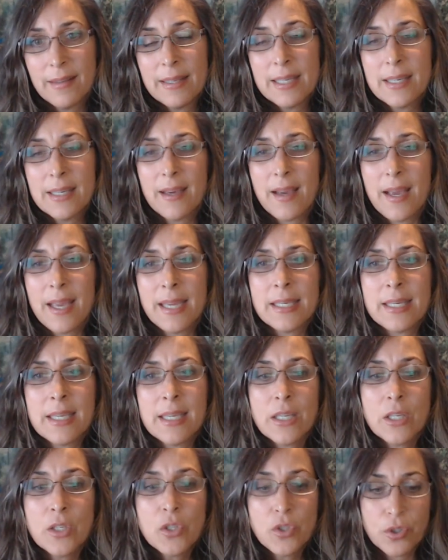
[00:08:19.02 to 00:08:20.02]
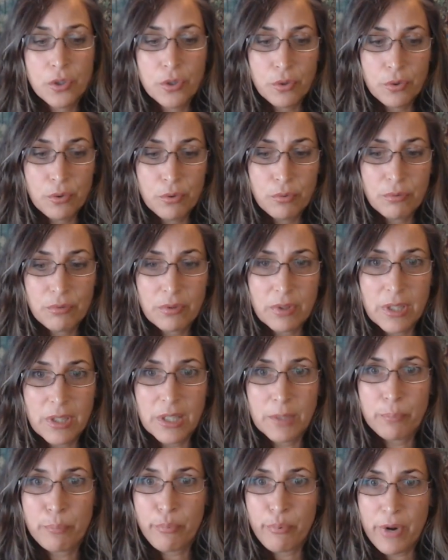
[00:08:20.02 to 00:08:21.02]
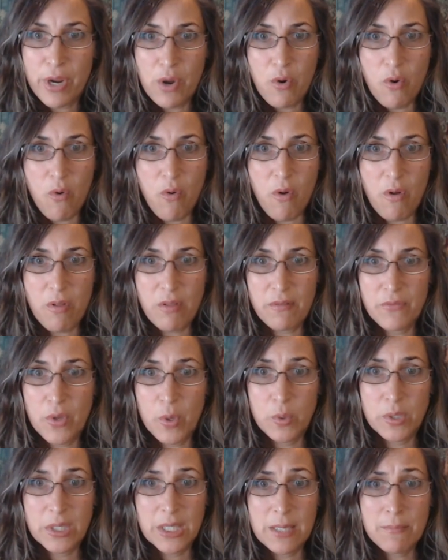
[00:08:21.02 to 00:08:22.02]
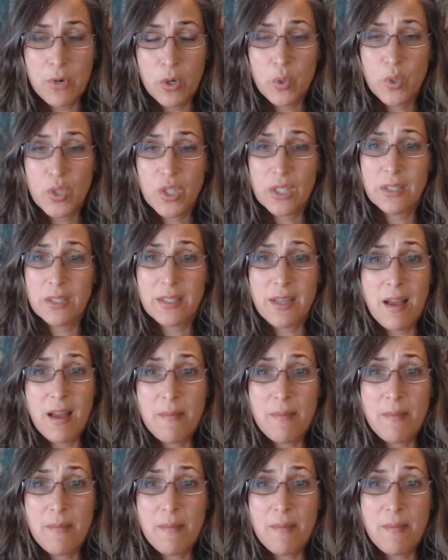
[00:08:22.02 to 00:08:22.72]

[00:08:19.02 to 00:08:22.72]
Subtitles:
I need to bring all of those emotions up,